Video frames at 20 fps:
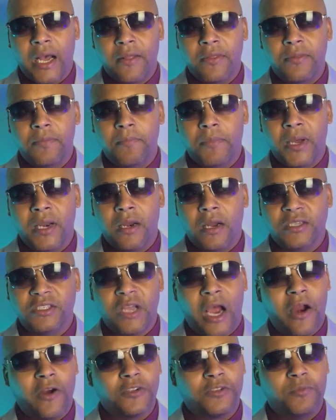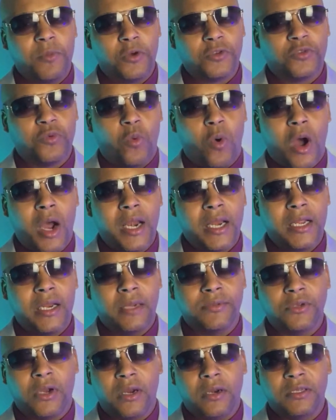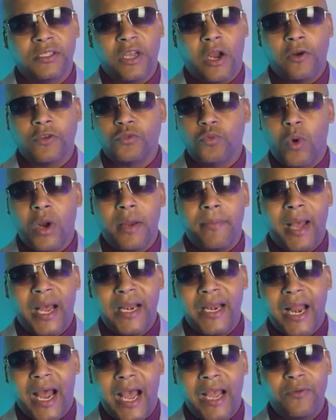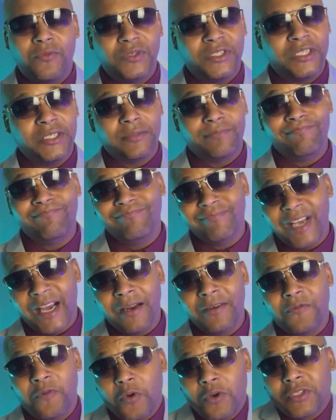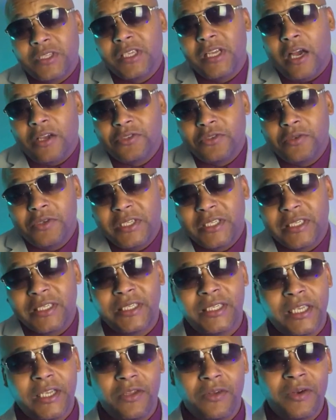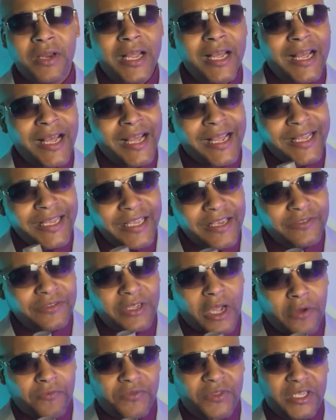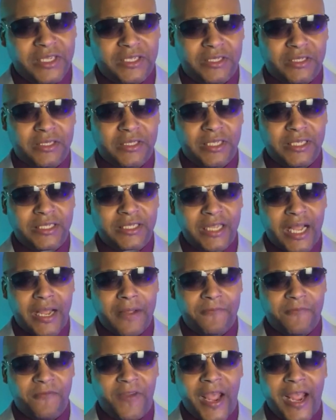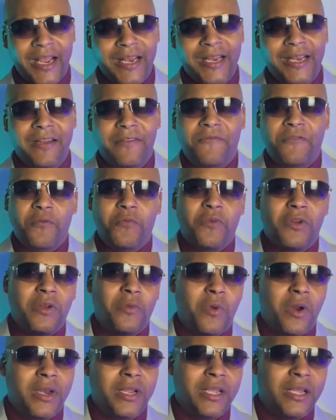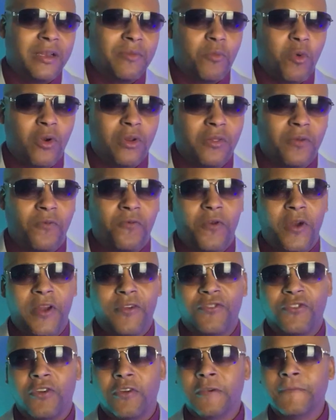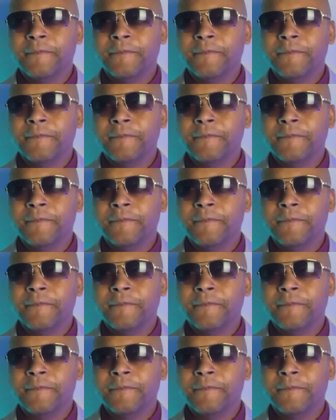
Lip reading: But Azaro's Most Wanted, I'm sorry, Azaro's Wanted by Night, which is unfortunately also discontinued, gives off the same vein. And if you really want to get more of the fresher,